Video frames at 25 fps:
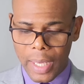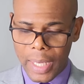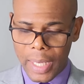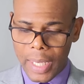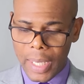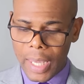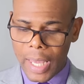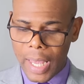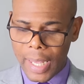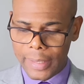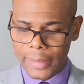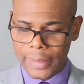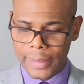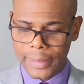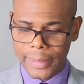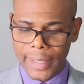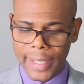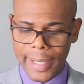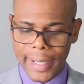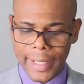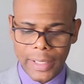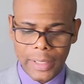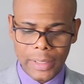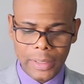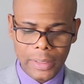He
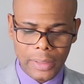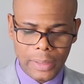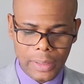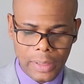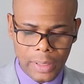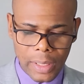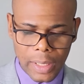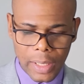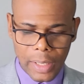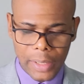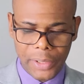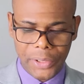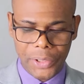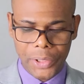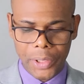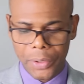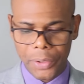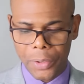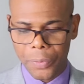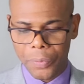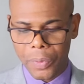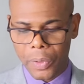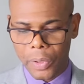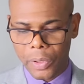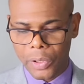assigned
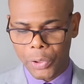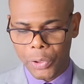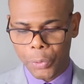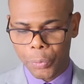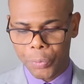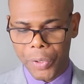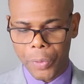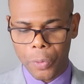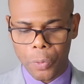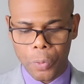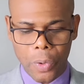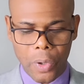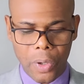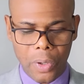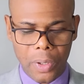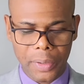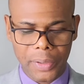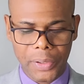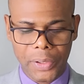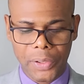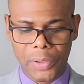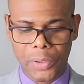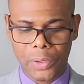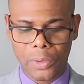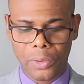generous
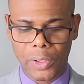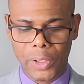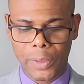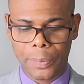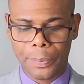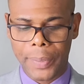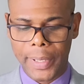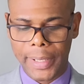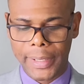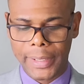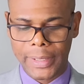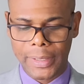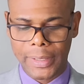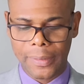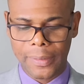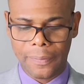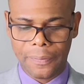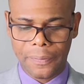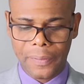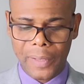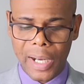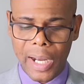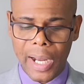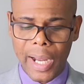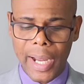rewards to
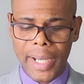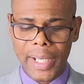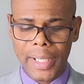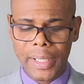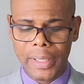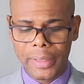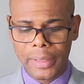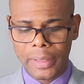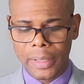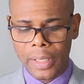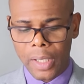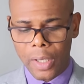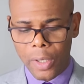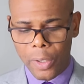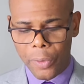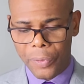specified